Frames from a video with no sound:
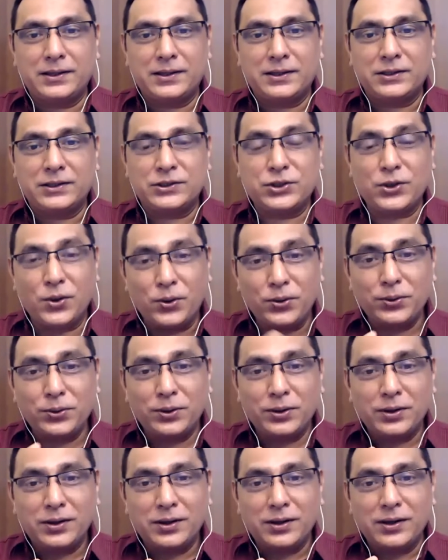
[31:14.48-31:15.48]

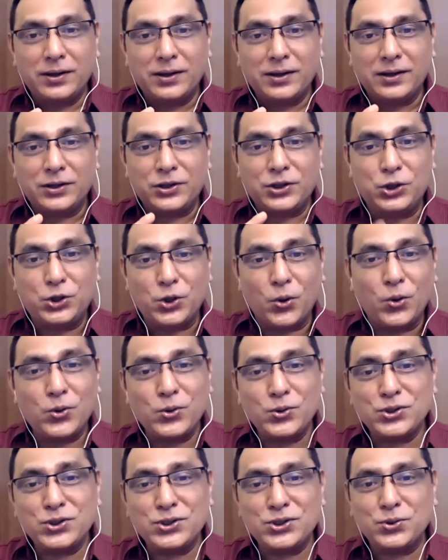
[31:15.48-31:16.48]
So
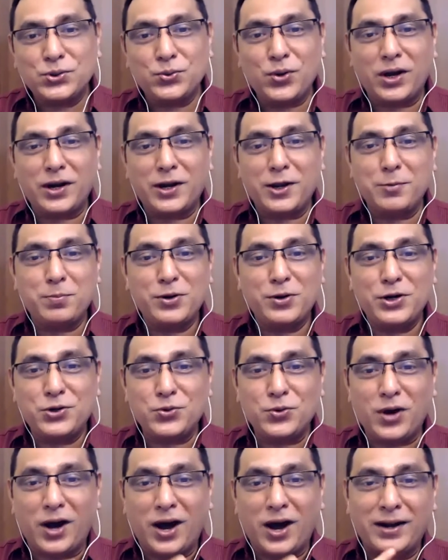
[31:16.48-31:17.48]
those who are able
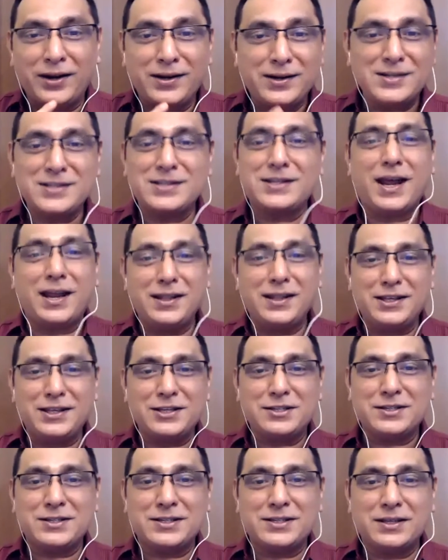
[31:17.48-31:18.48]
to understand
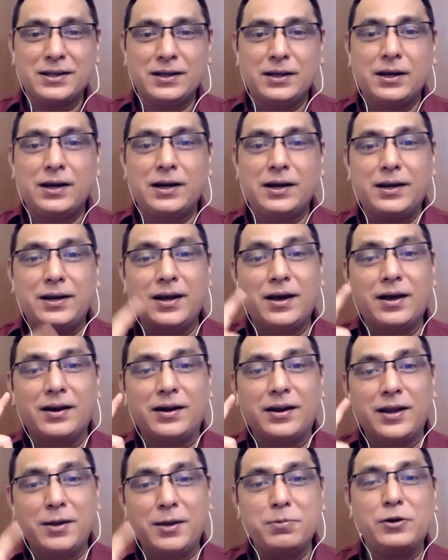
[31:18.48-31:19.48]
this, they are
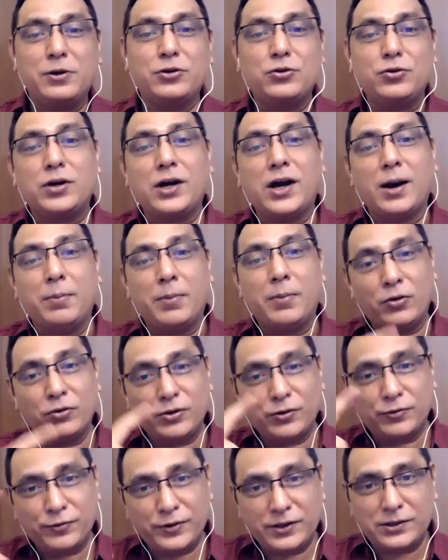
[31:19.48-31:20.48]
able to come out
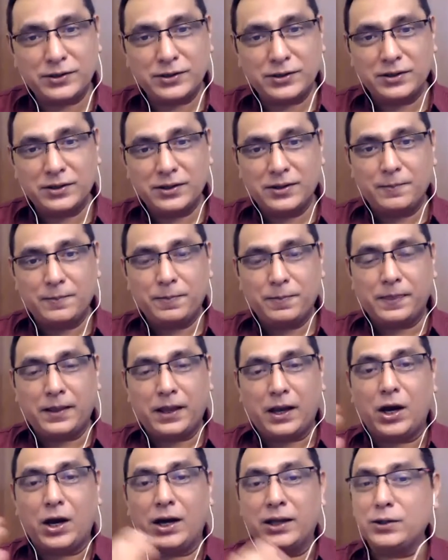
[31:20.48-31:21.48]
of it.
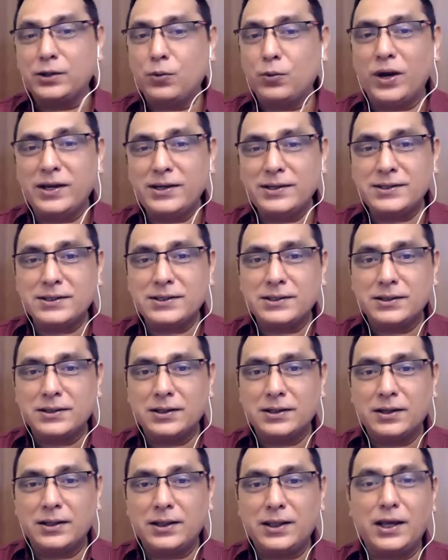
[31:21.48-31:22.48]
Otherwise,
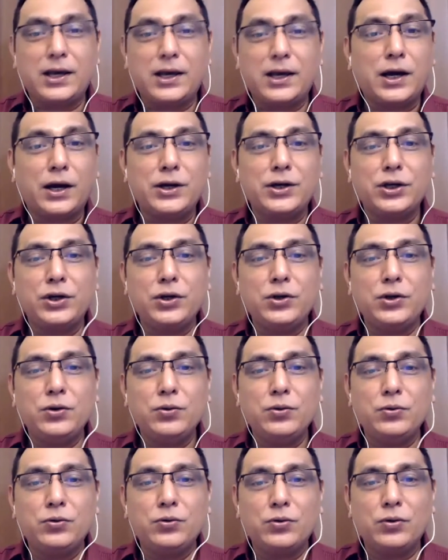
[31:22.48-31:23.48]
they continue
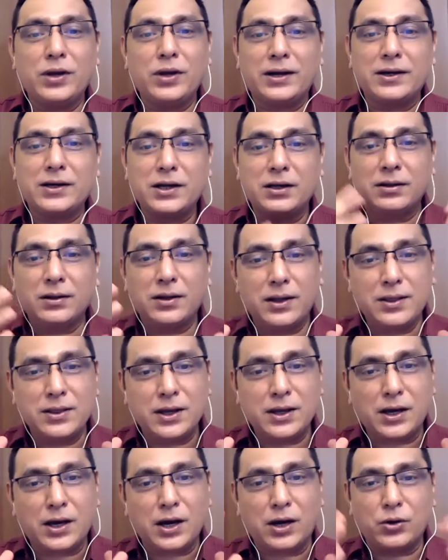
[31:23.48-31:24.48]
to get in the
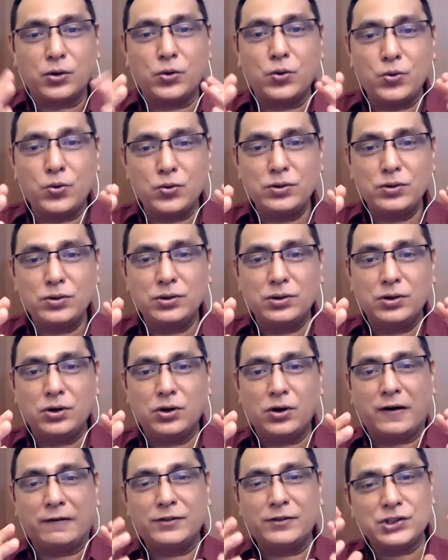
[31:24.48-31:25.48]
cocoon
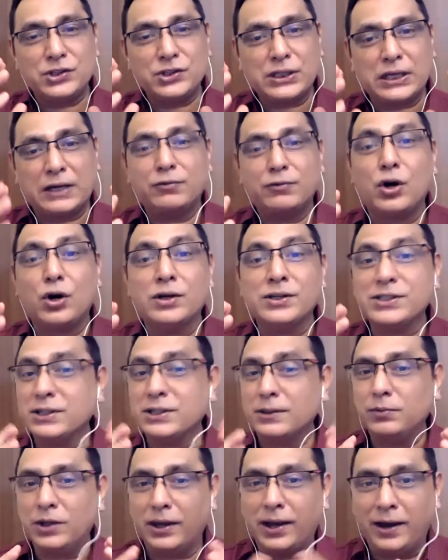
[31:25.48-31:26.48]
of this
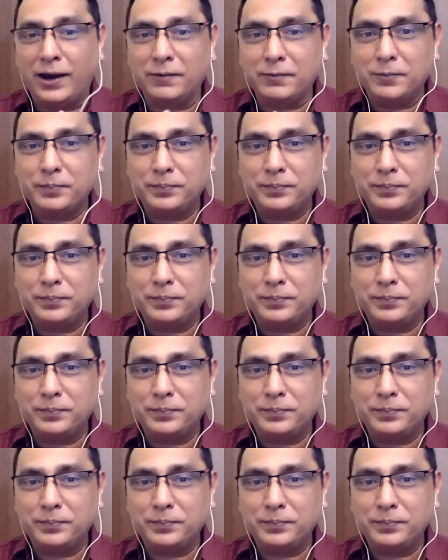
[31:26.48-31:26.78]
self-concept they have.